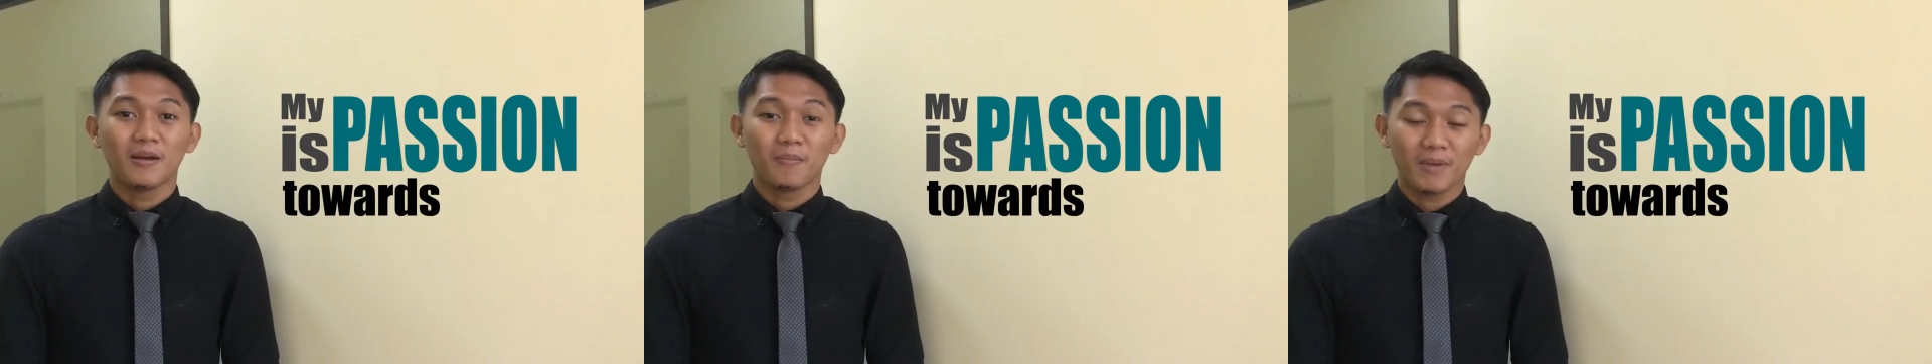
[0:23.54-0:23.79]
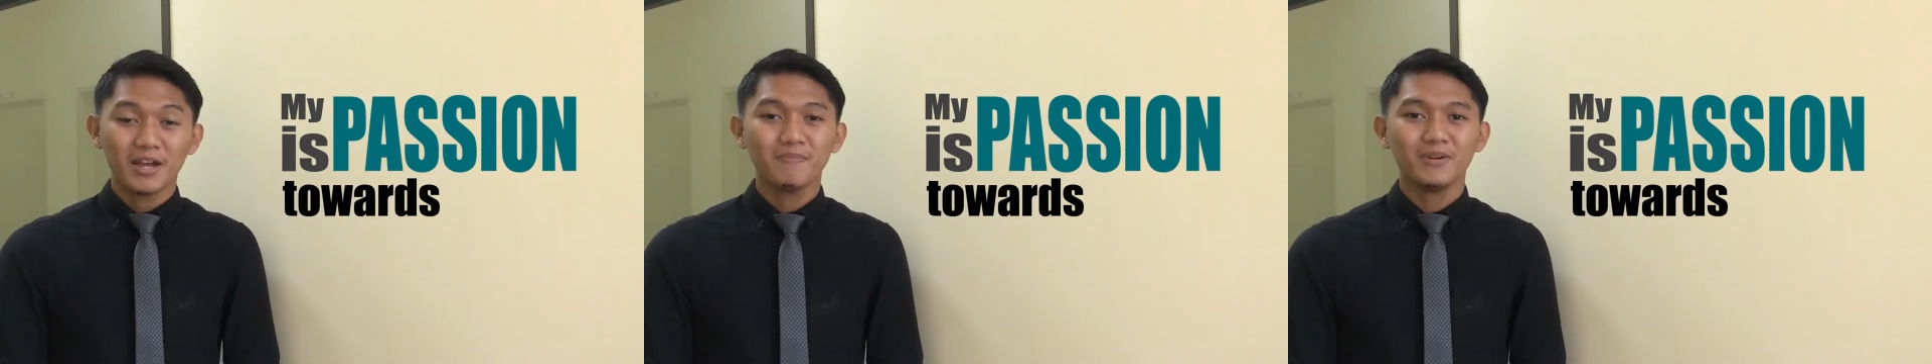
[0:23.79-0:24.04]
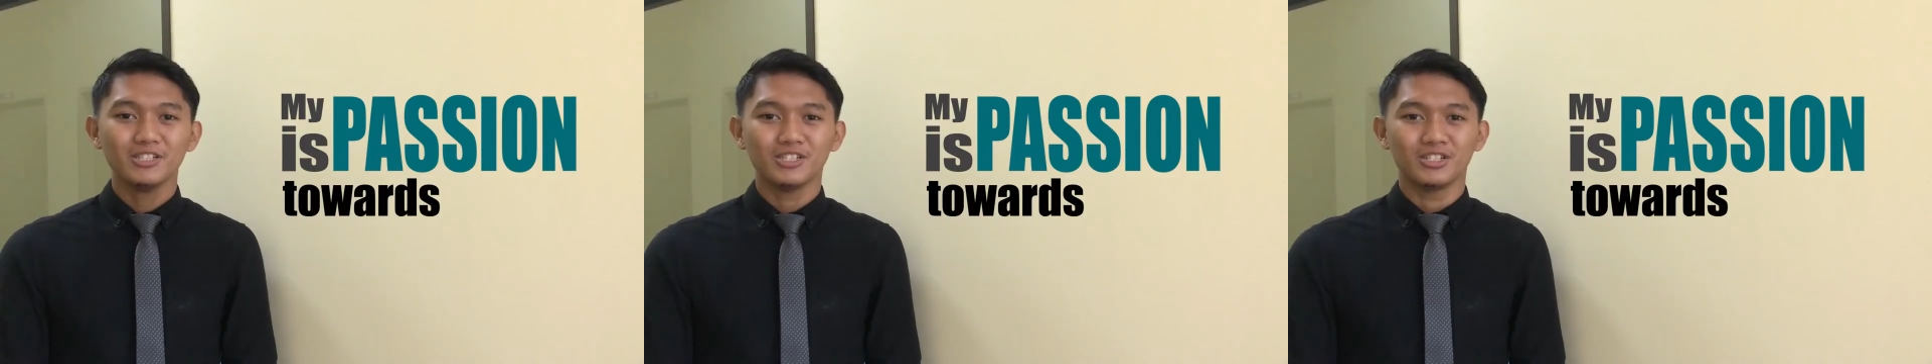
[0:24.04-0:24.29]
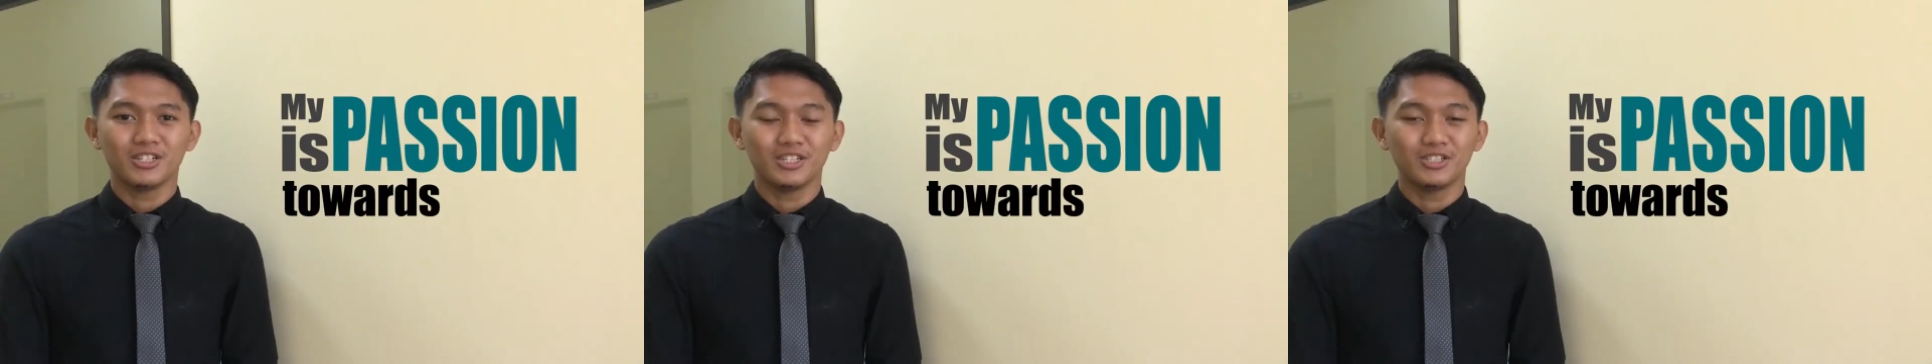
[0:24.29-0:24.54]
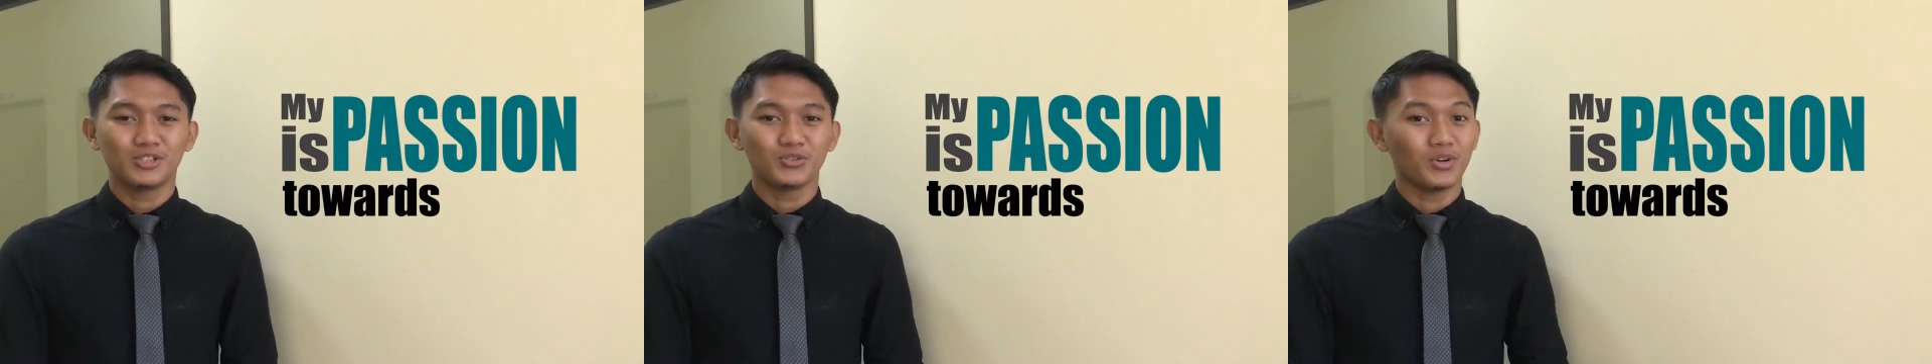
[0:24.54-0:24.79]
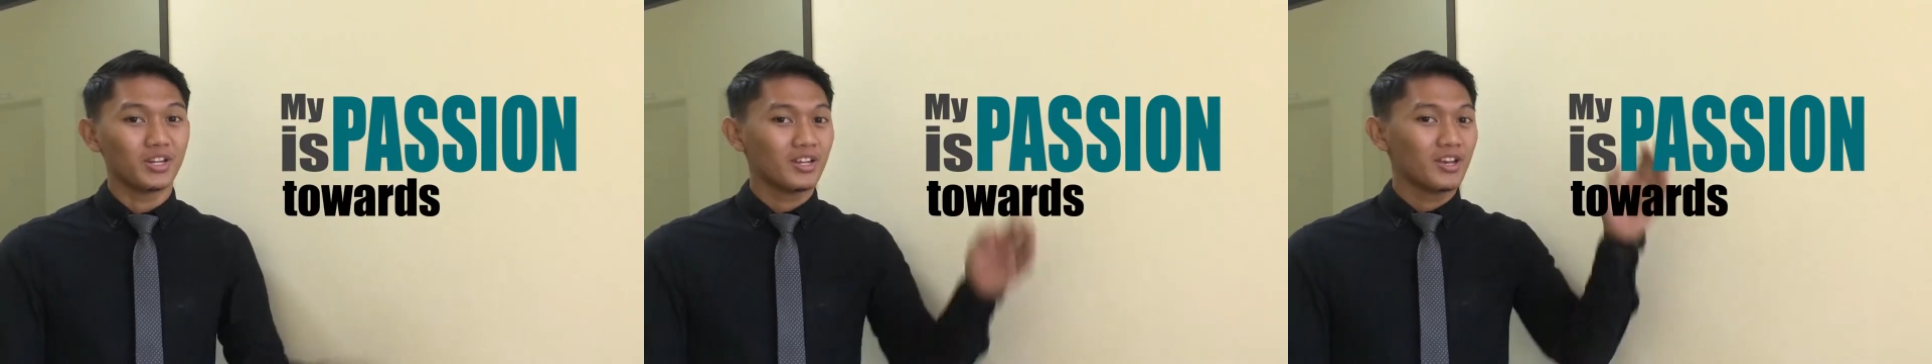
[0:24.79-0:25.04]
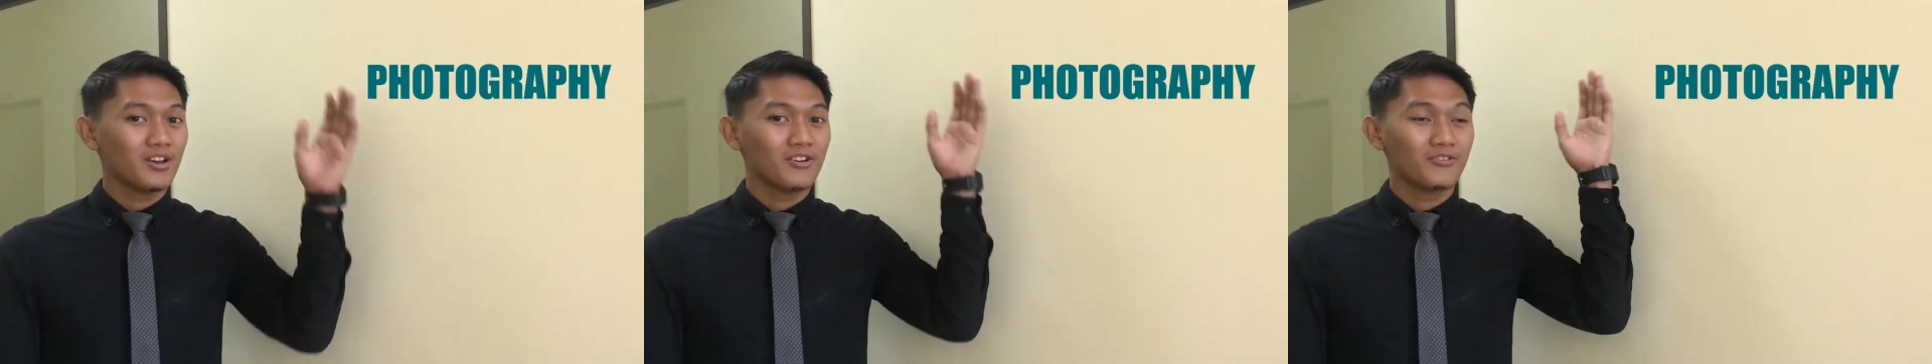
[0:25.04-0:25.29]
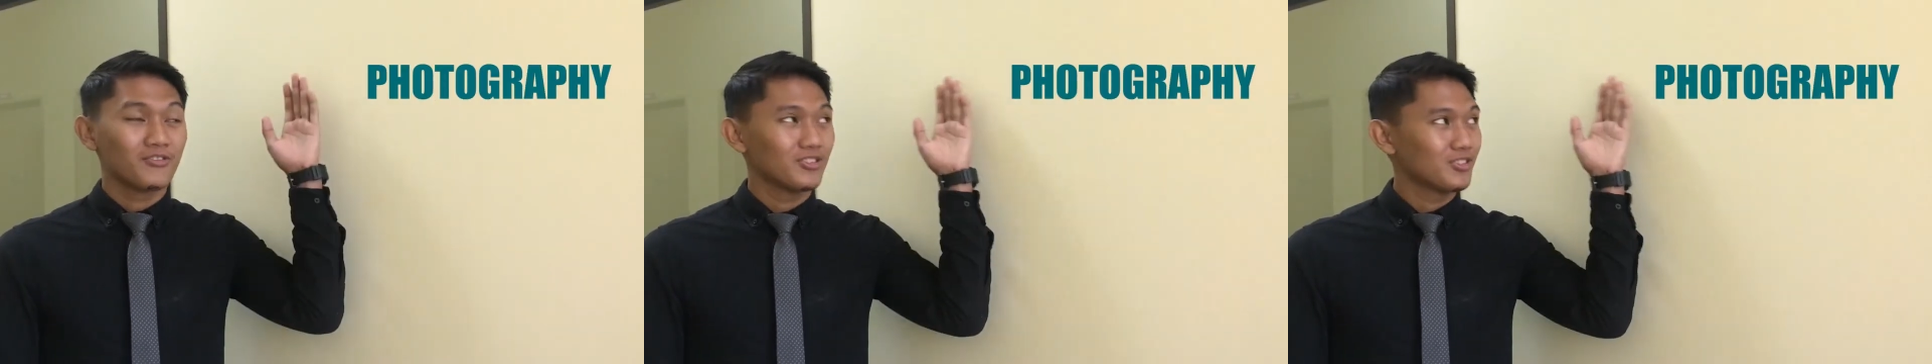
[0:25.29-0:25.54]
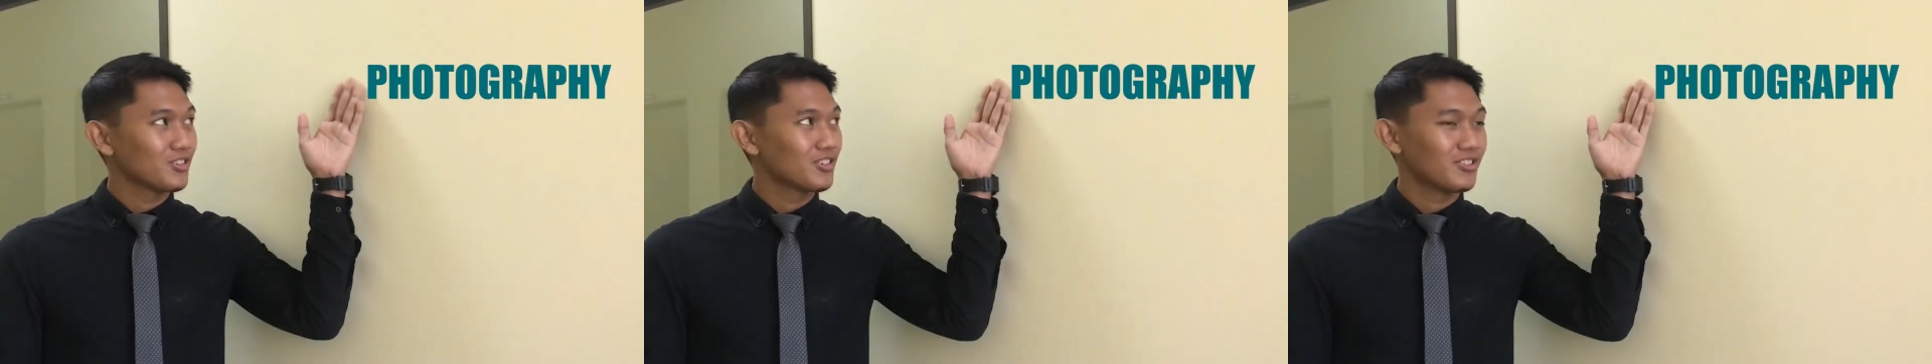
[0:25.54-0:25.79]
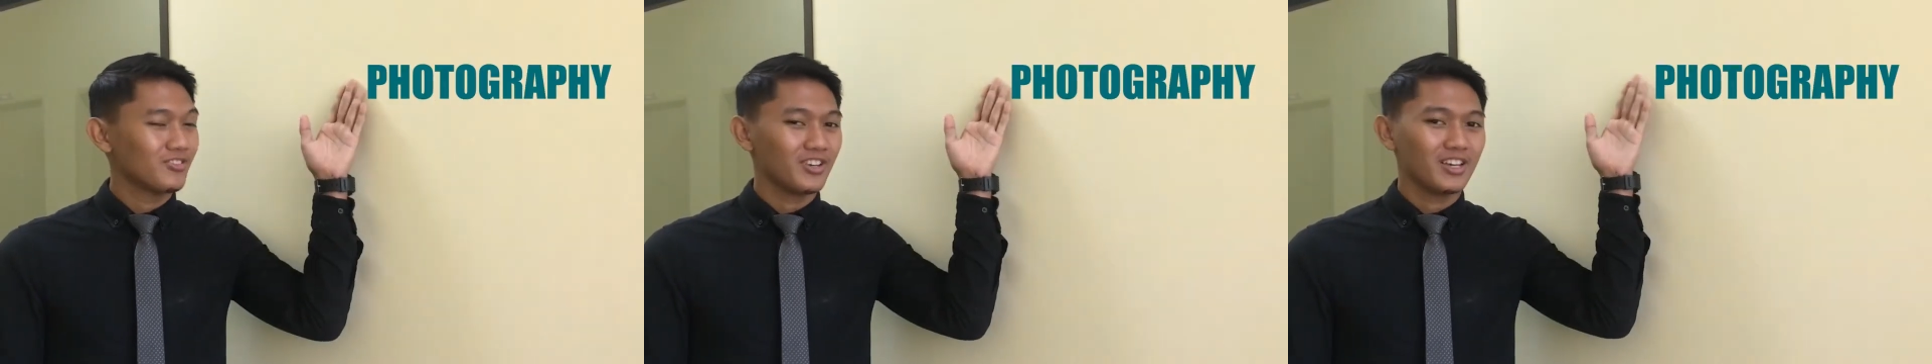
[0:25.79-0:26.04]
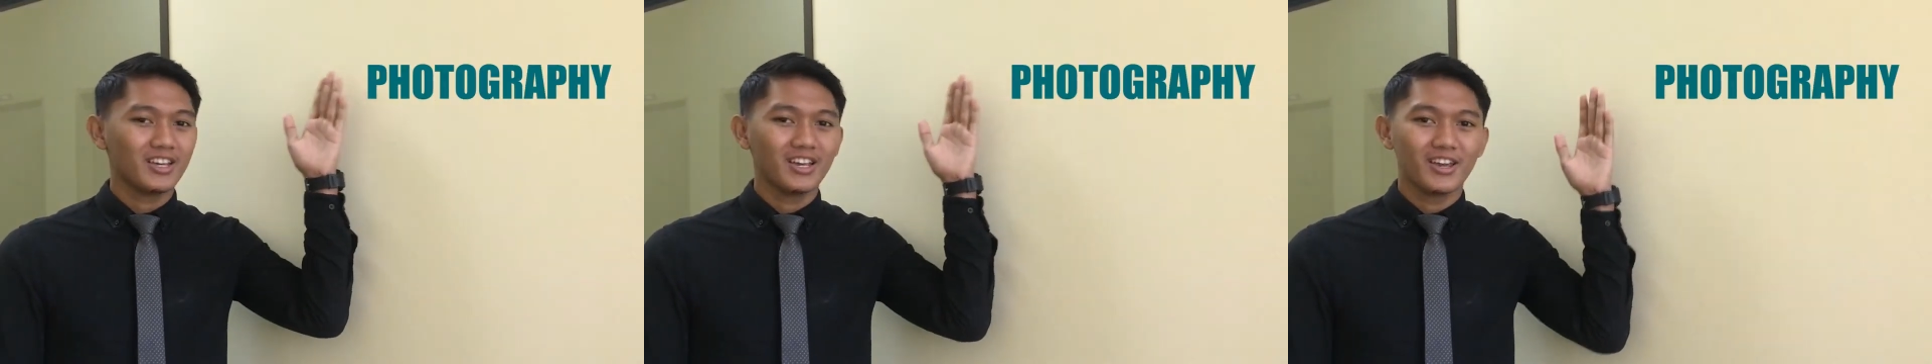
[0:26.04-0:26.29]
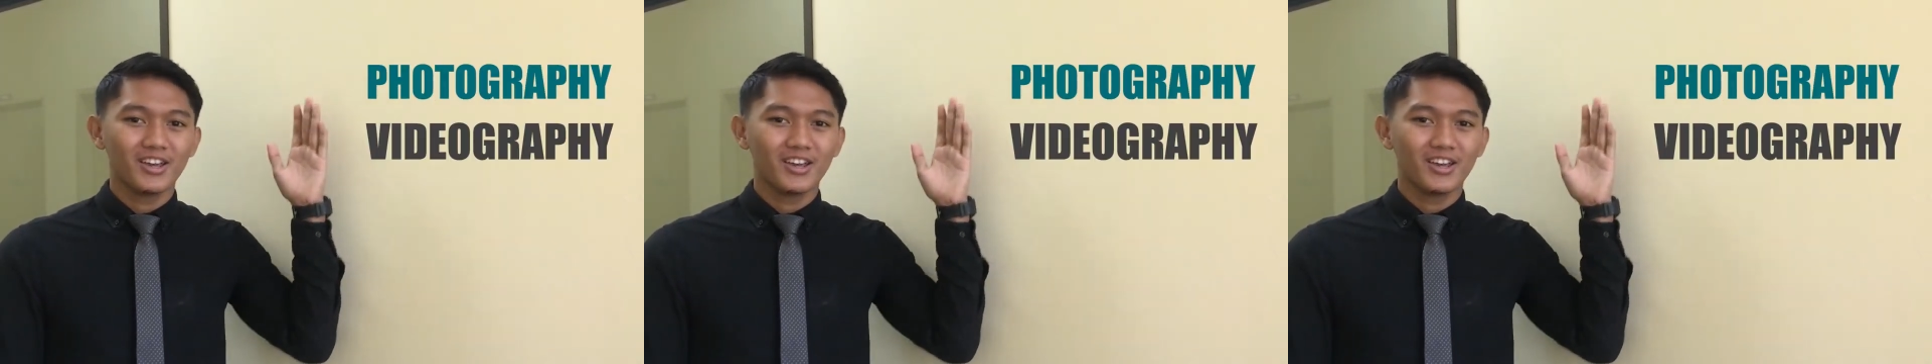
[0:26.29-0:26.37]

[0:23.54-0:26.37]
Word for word: My passion is to photography,